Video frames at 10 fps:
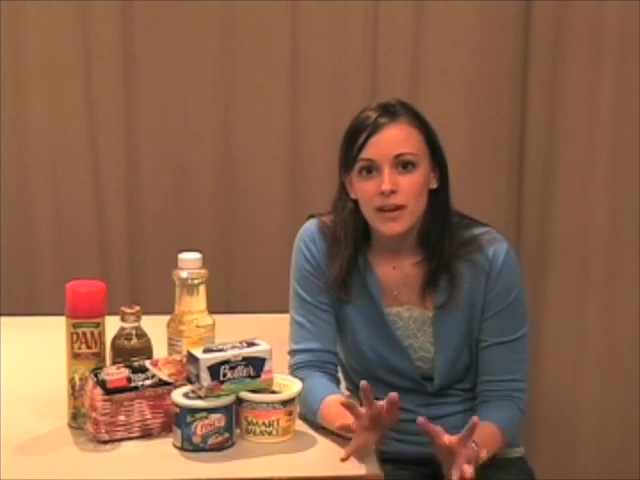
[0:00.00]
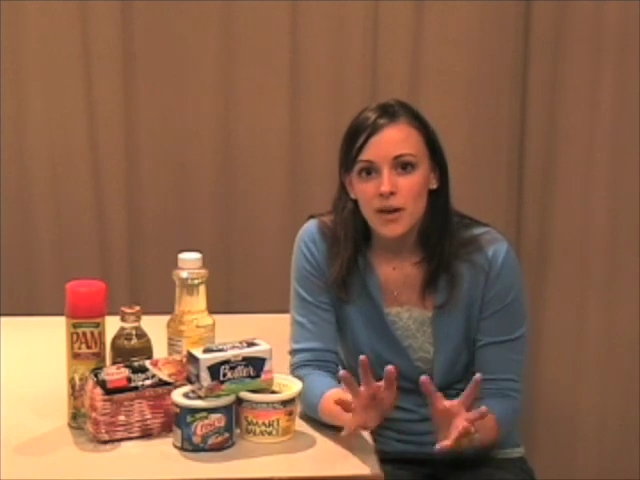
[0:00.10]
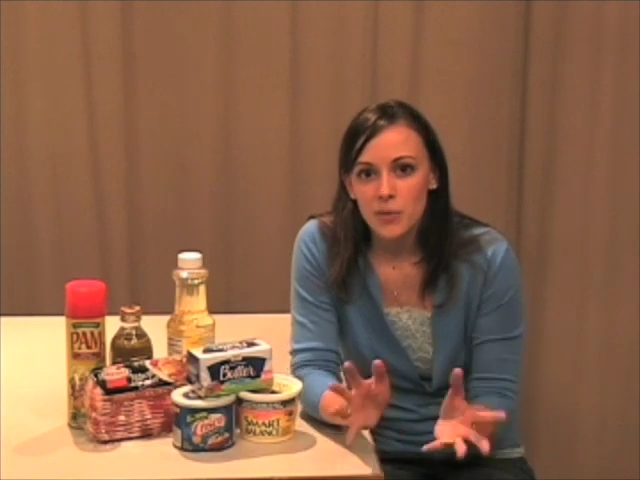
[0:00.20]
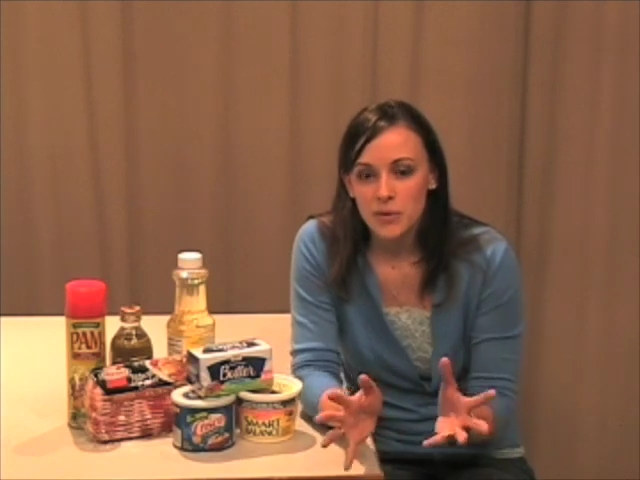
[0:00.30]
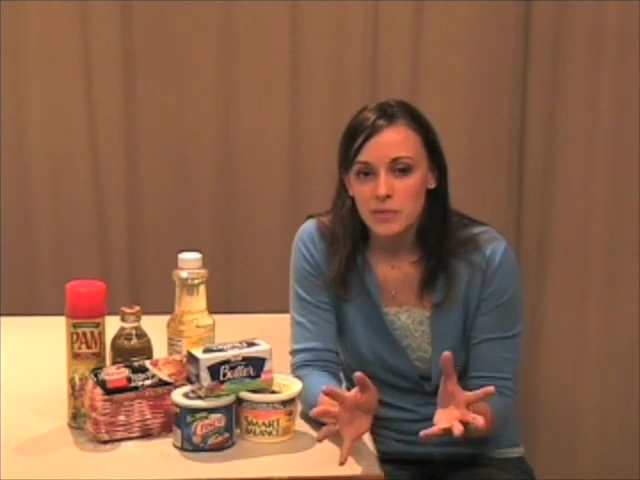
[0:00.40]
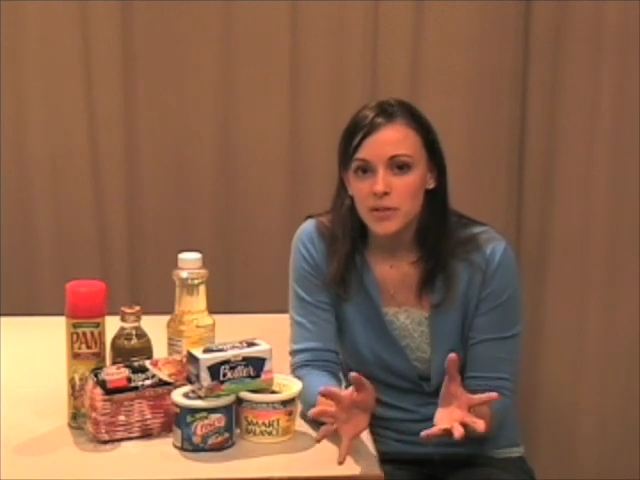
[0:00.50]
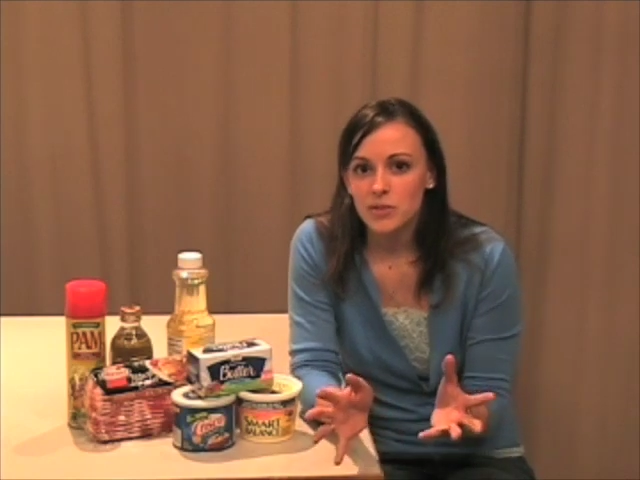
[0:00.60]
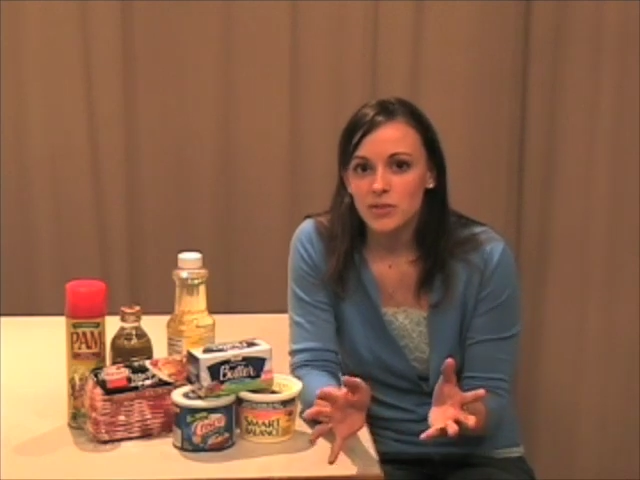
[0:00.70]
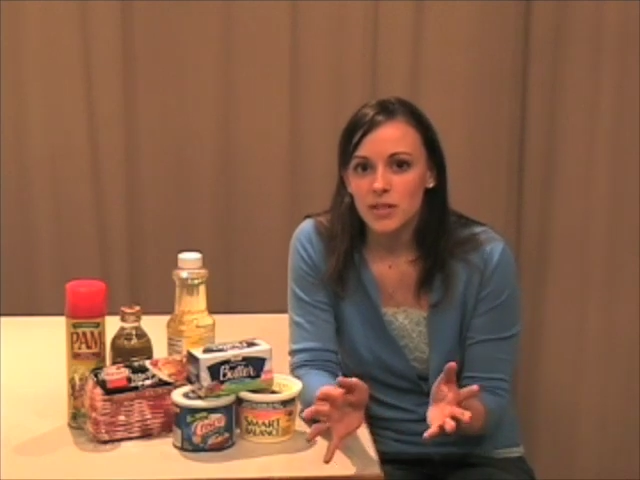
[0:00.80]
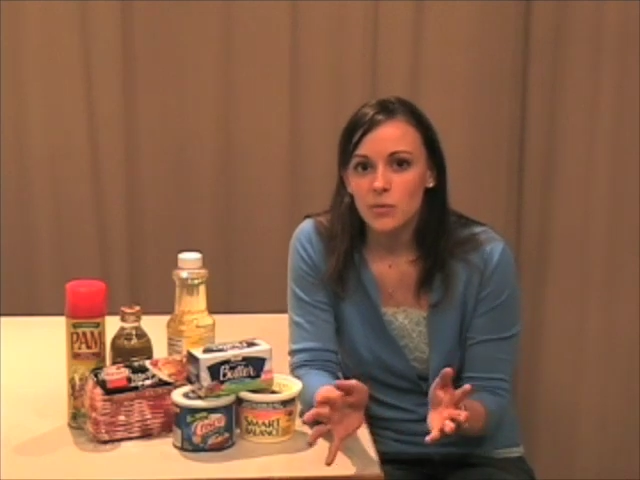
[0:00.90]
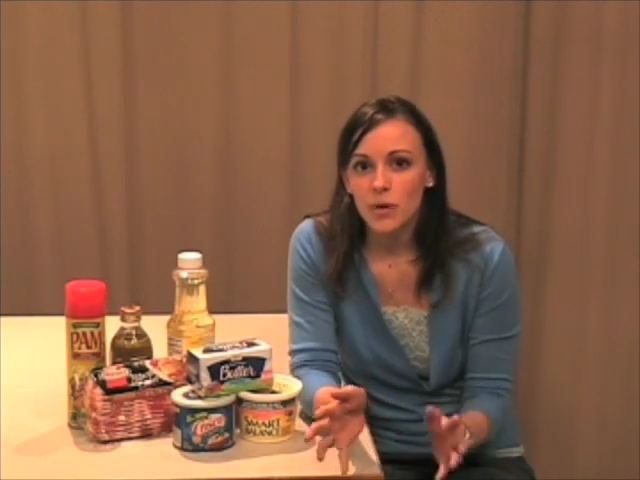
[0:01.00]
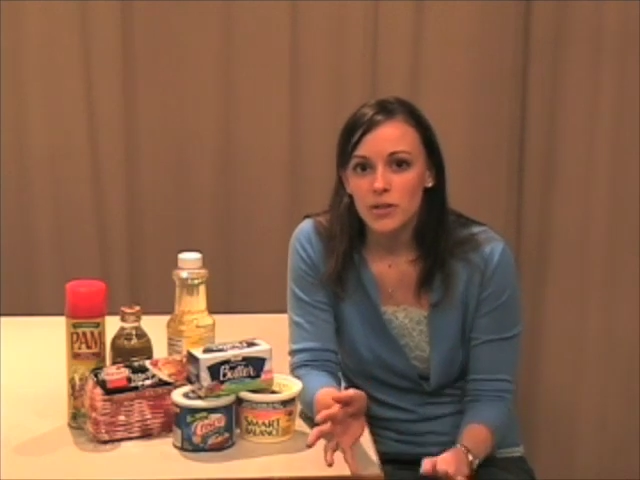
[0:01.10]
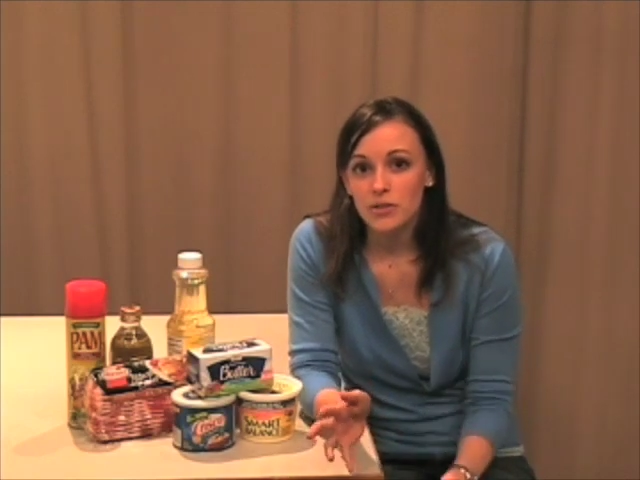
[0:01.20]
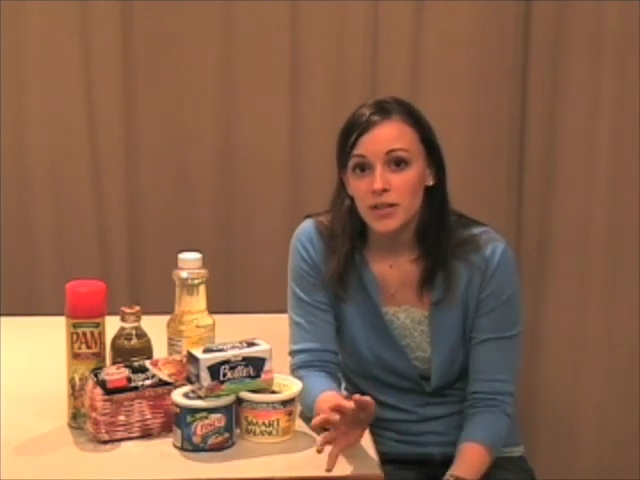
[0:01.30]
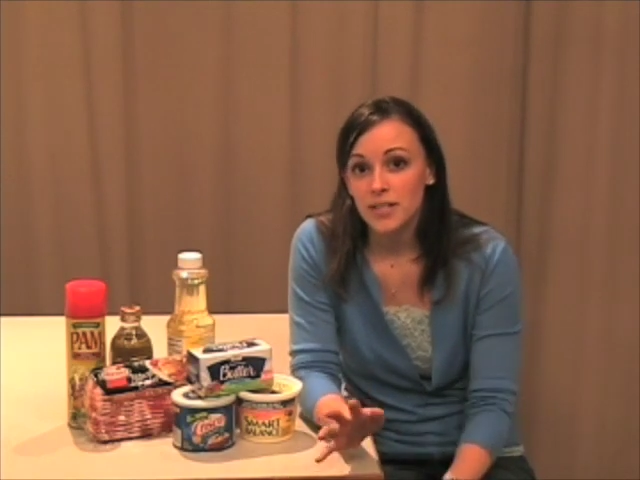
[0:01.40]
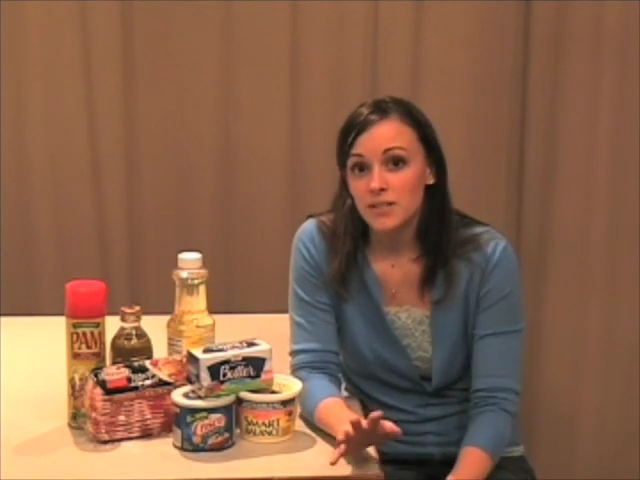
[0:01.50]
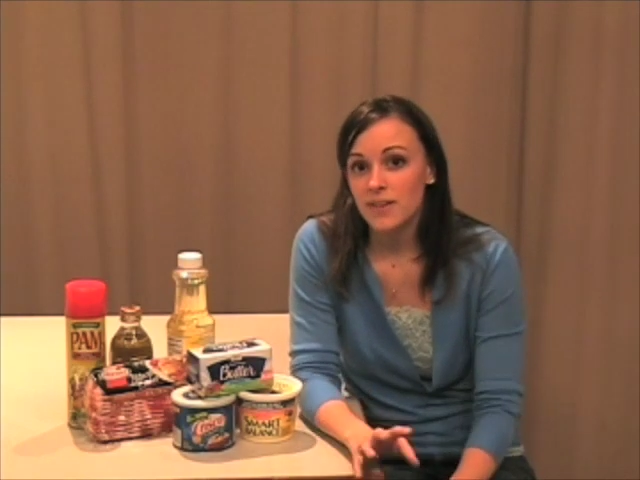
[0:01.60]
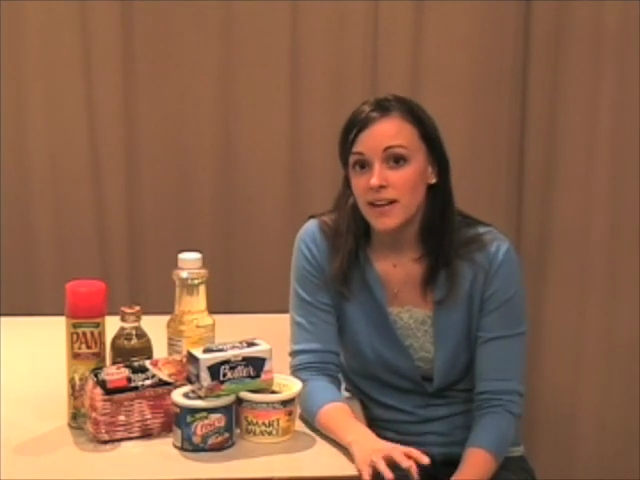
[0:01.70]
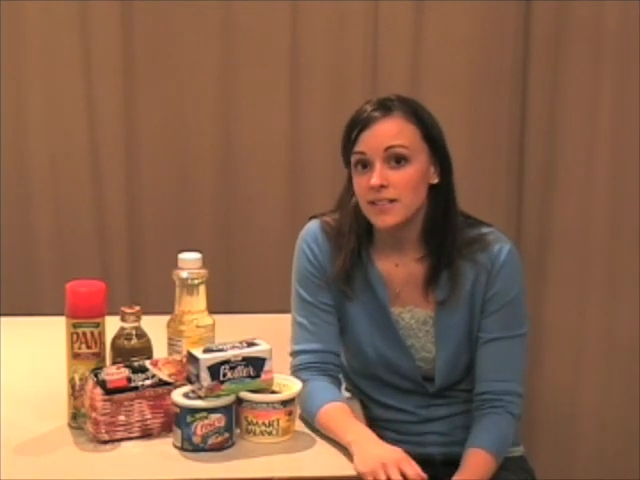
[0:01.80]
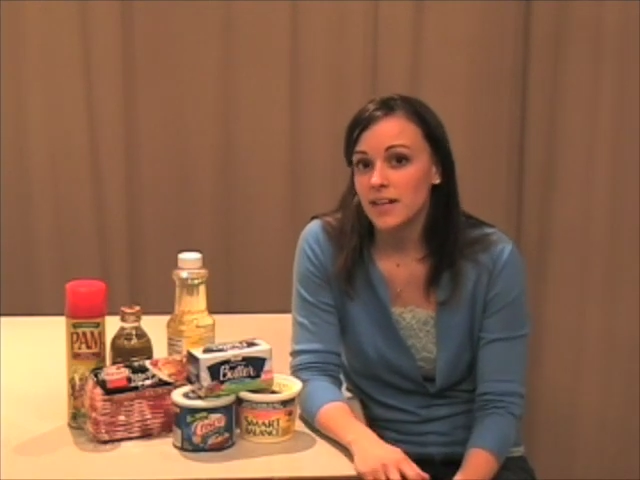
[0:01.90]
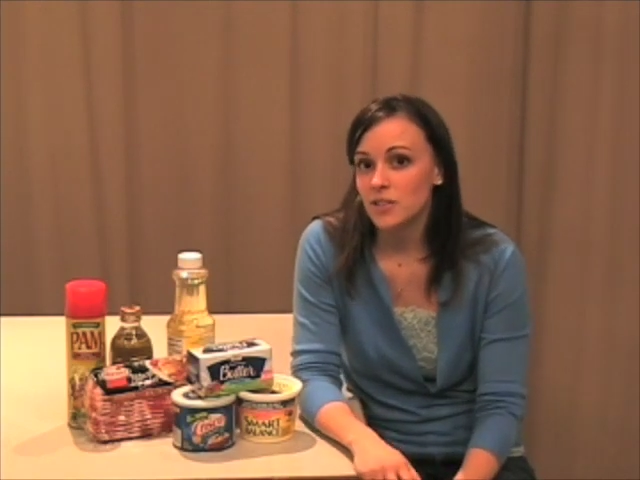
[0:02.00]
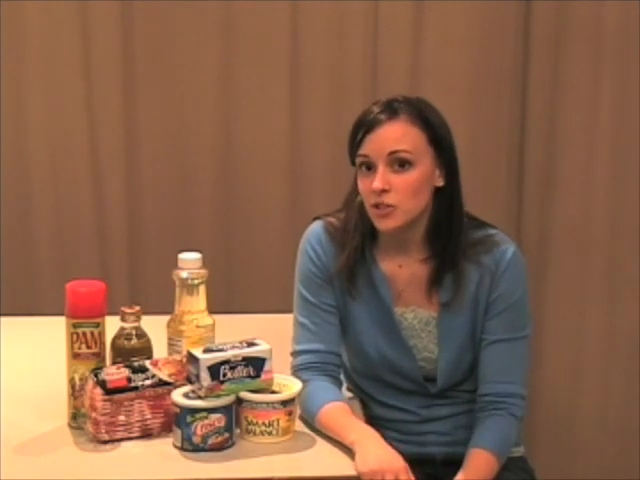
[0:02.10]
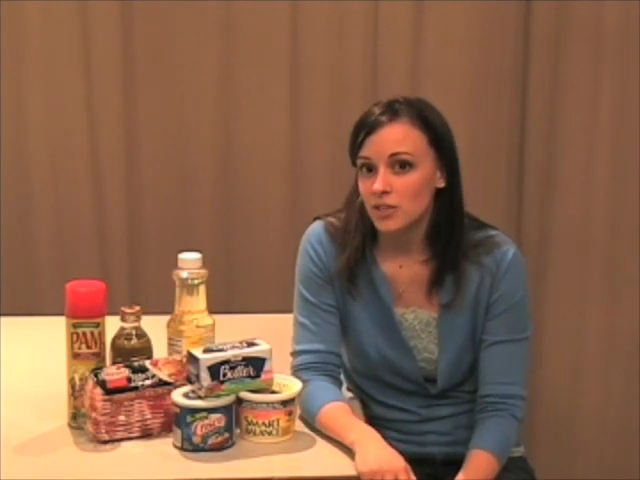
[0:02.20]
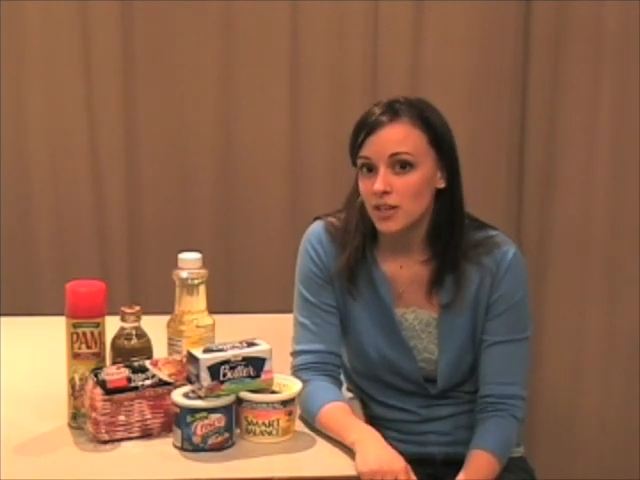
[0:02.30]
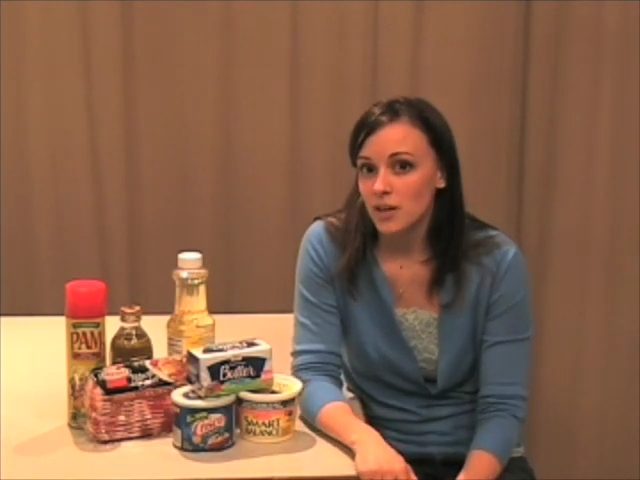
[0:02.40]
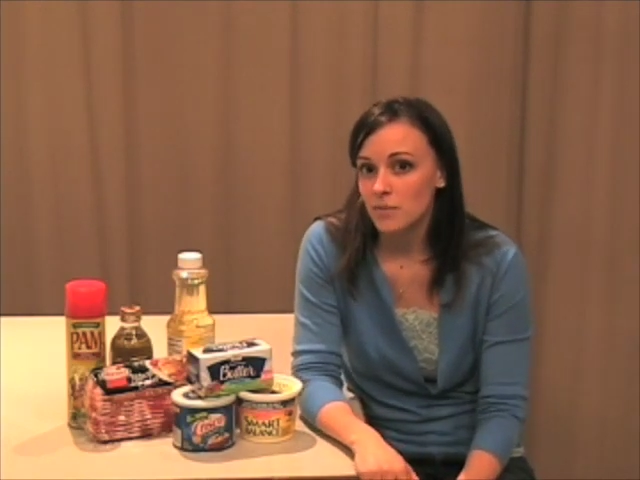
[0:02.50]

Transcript: help them understand where trans fats actually